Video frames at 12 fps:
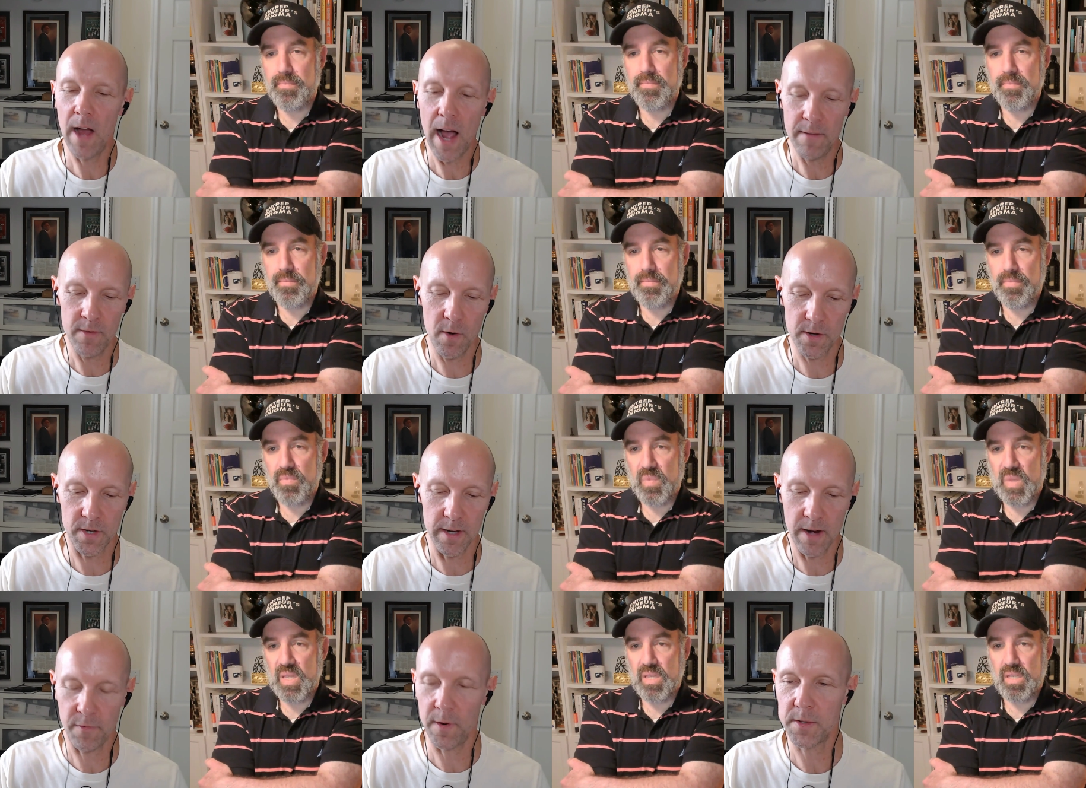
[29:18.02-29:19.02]
Speaker 1: I've noticed a
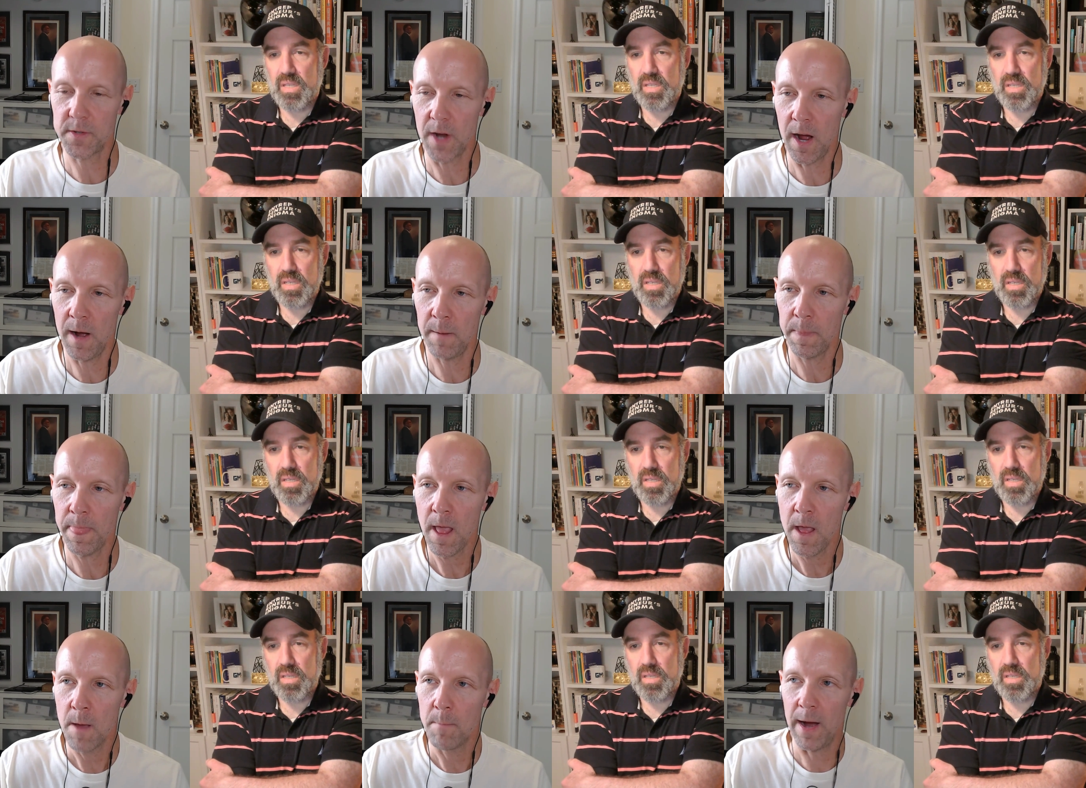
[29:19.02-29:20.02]
difference. Um,
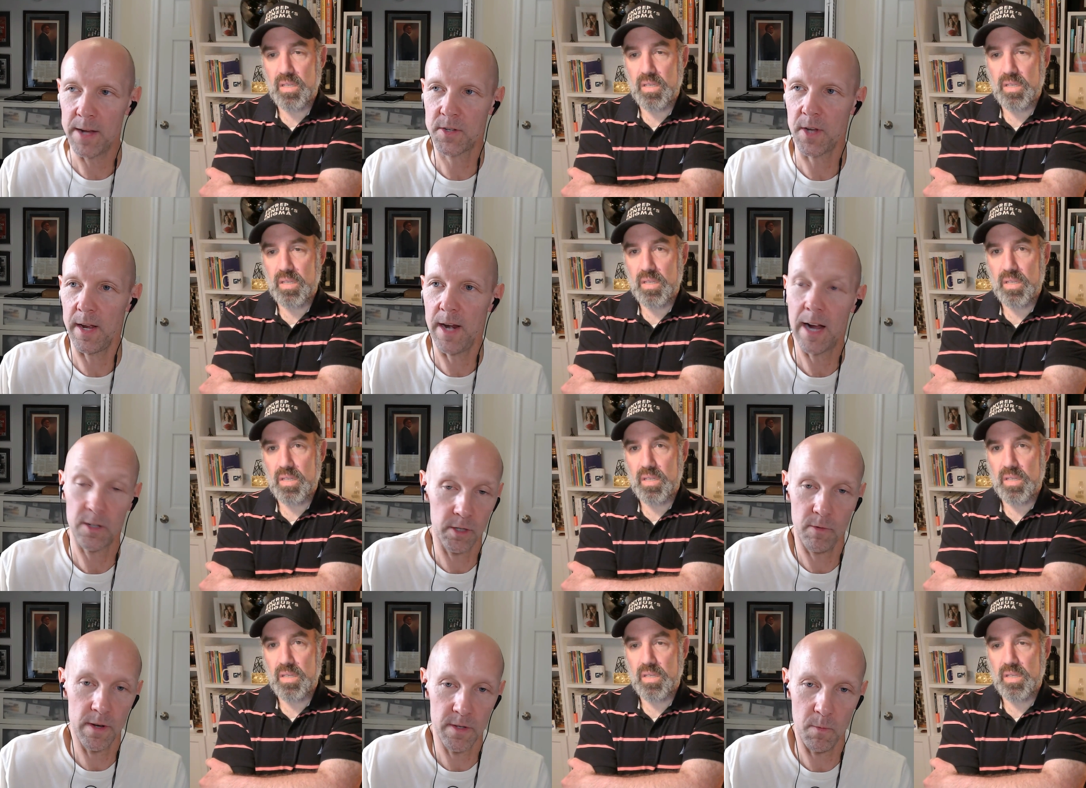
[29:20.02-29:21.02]
my site actually
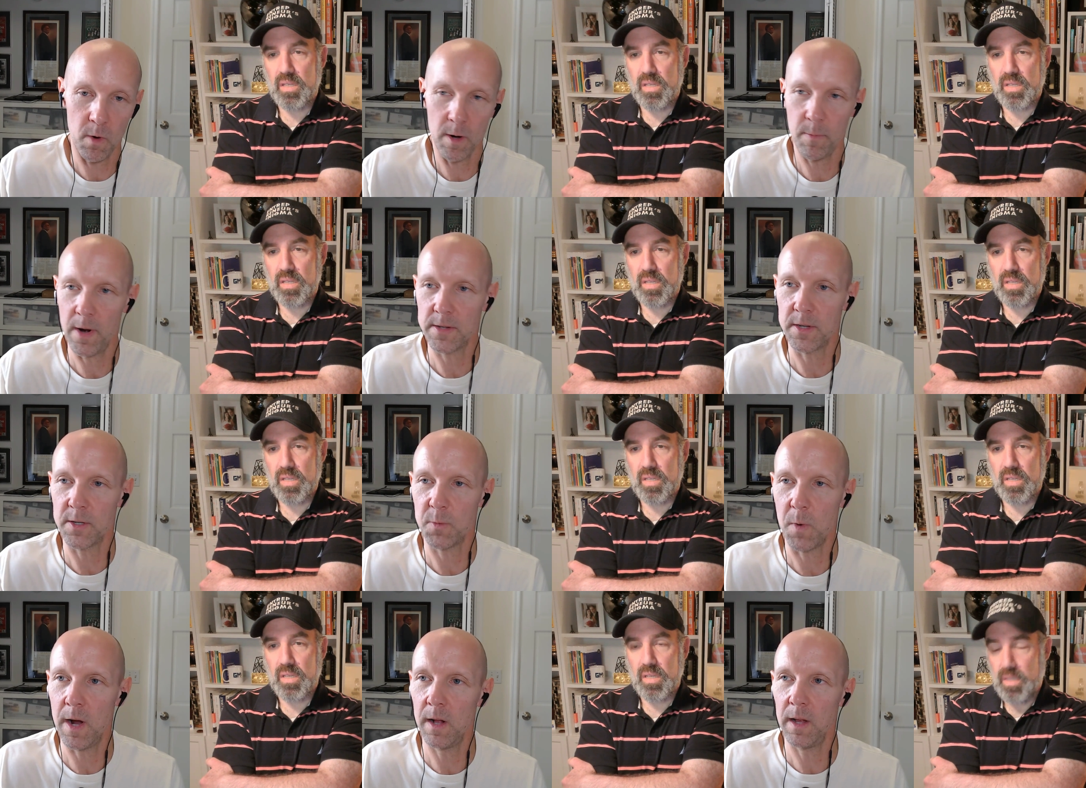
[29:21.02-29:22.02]
runs on WordPress as
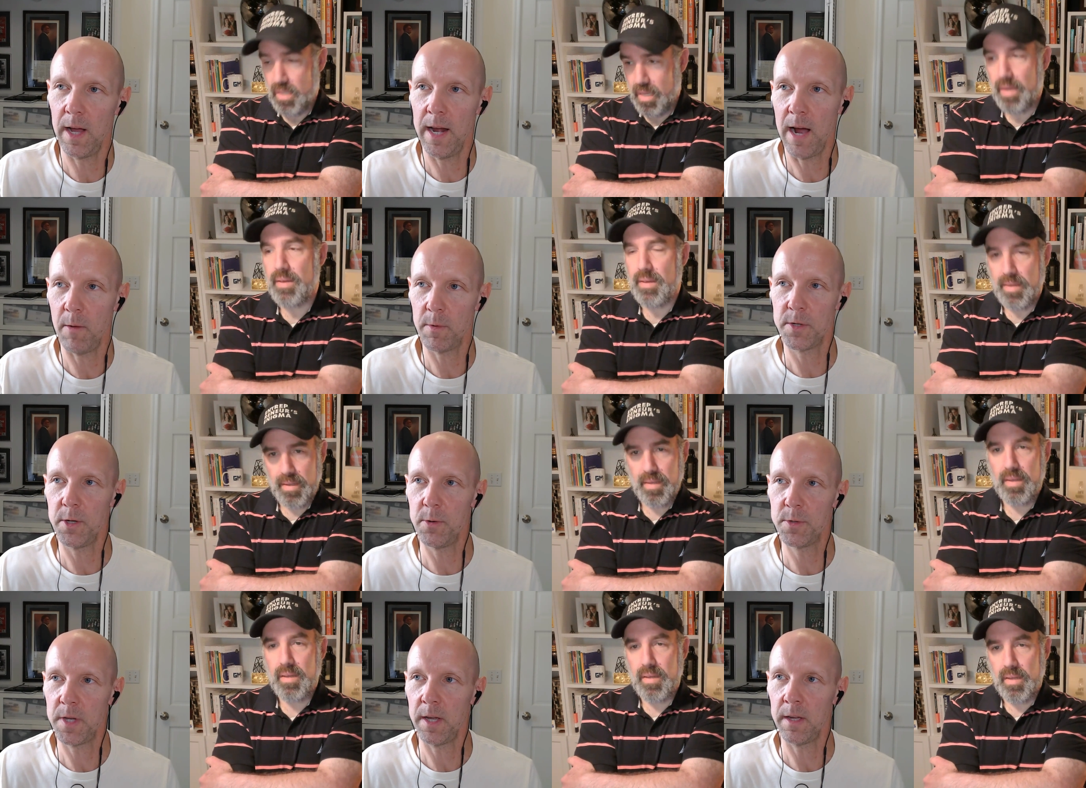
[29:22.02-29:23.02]
well, and I was
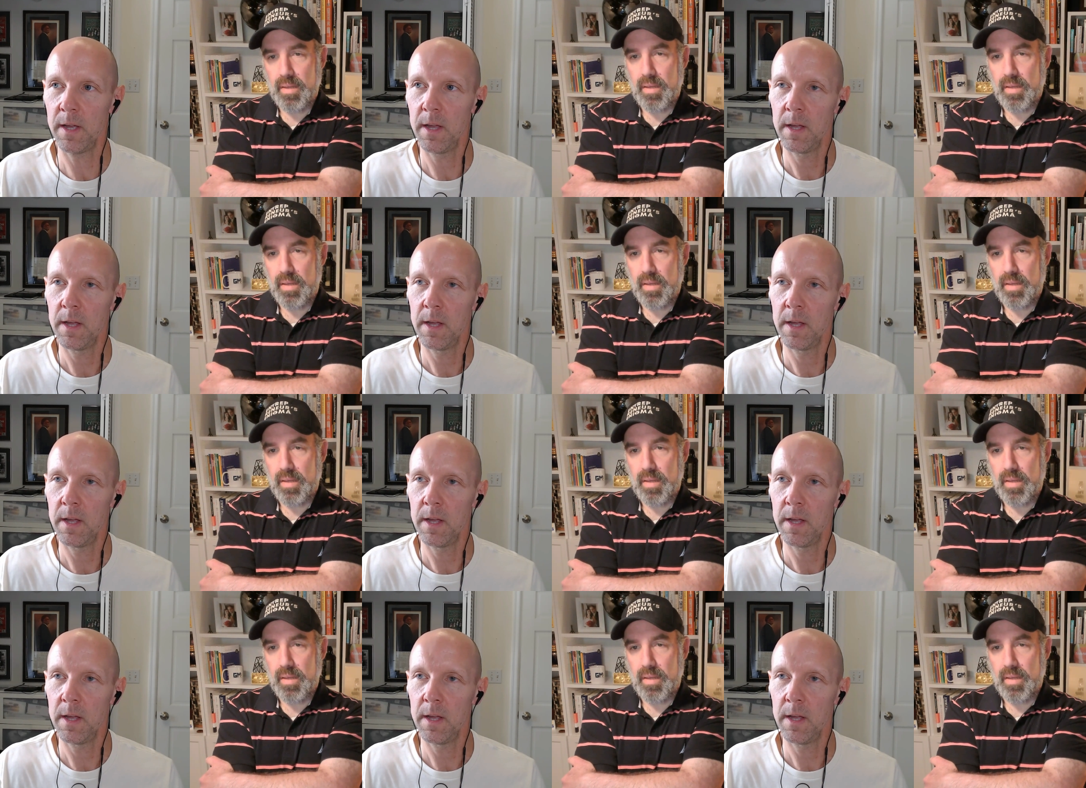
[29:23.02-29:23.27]
using.